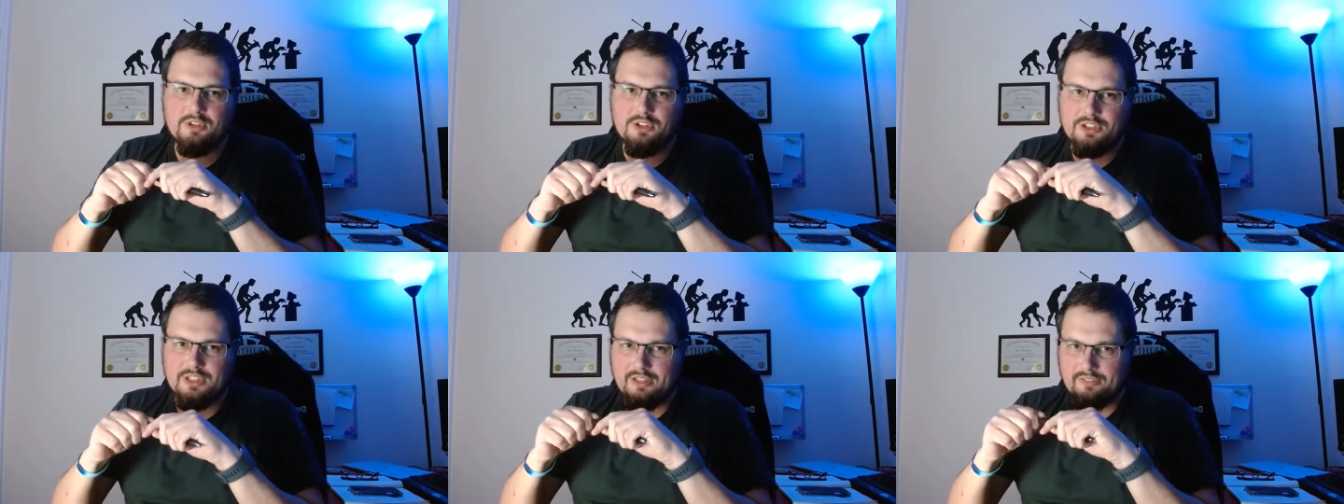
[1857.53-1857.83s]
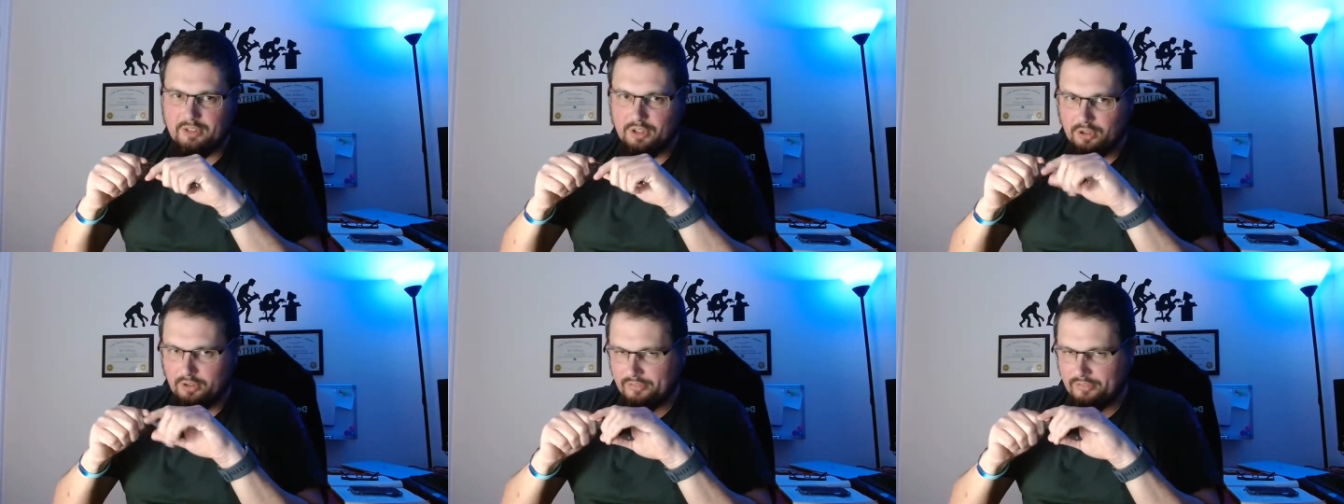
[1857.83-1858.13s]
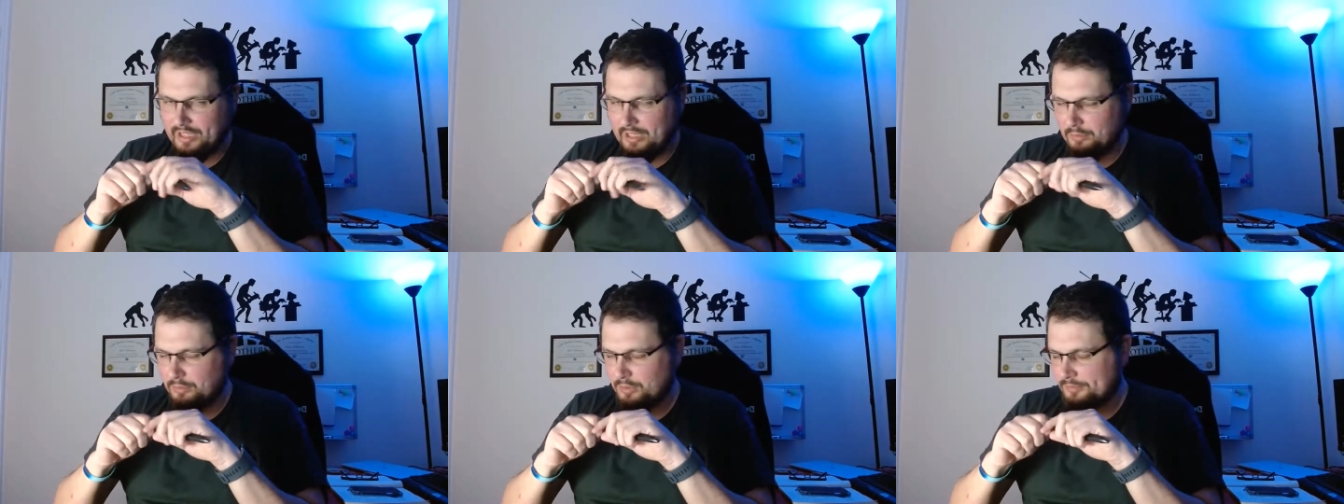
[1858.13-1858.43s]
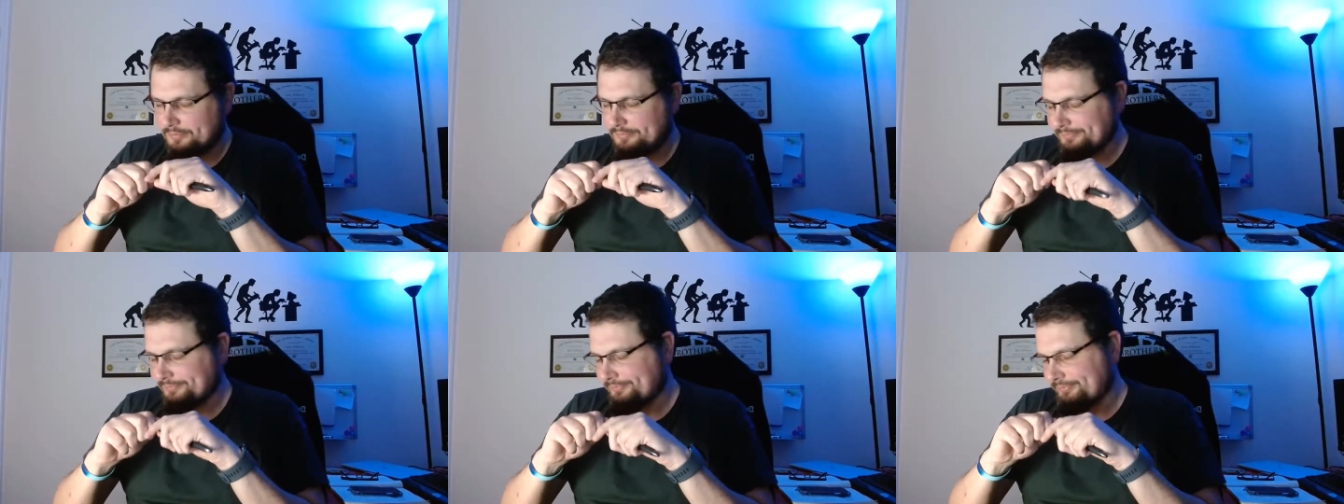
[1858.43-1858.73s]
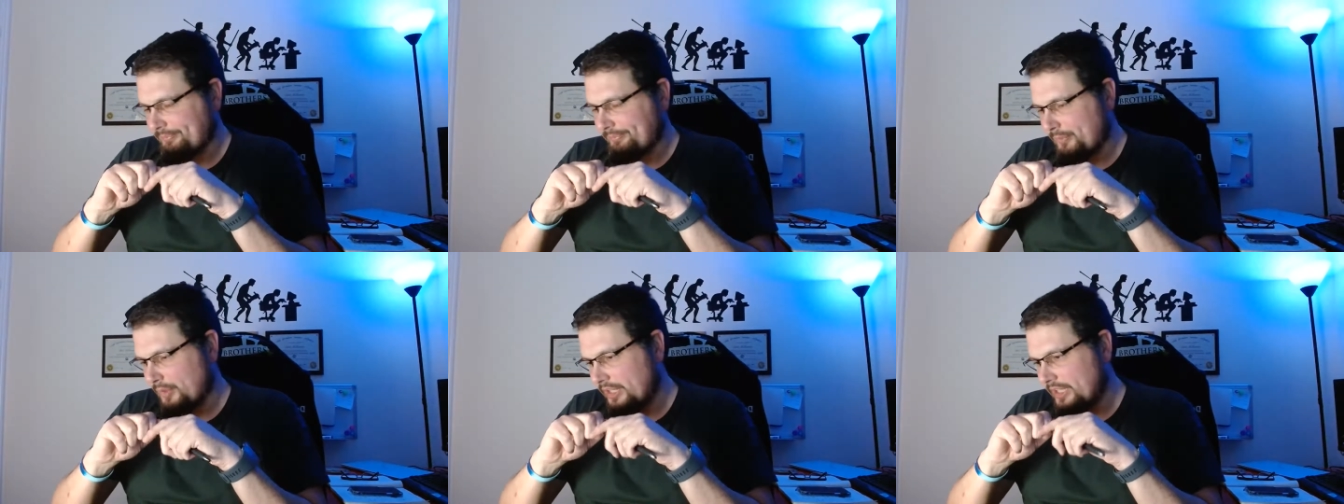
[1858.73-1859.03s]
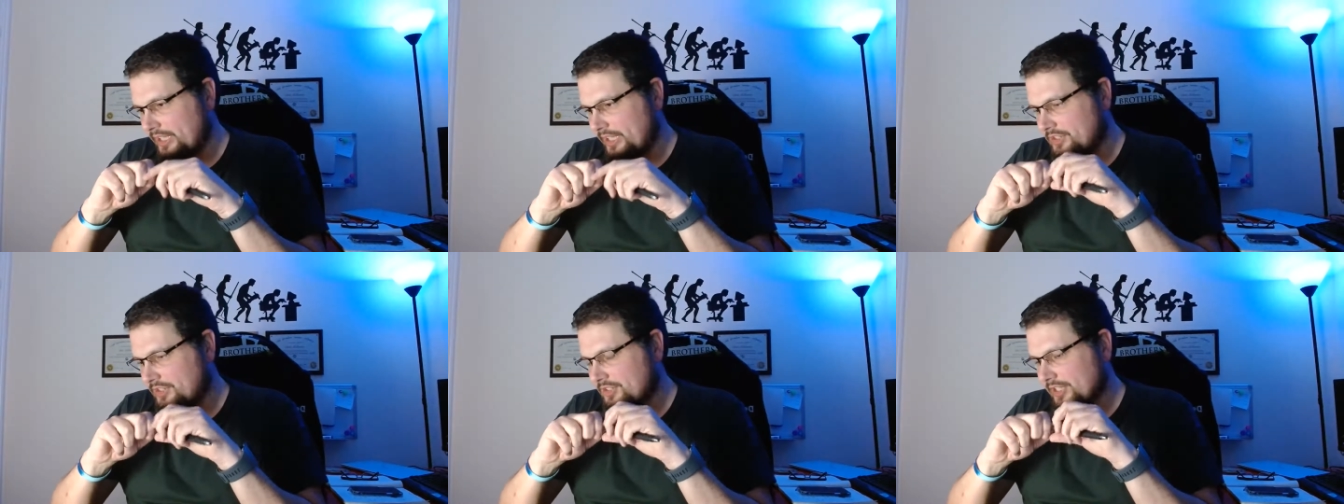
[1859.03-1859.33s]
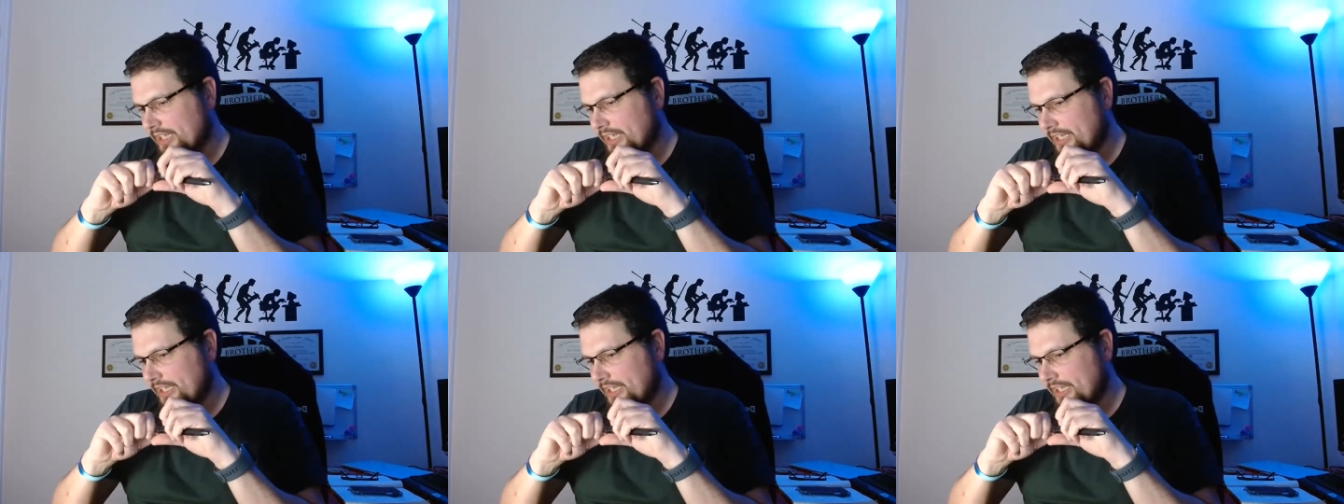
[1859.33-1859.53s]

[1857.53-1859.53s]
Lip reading: just have a look for that one. But it's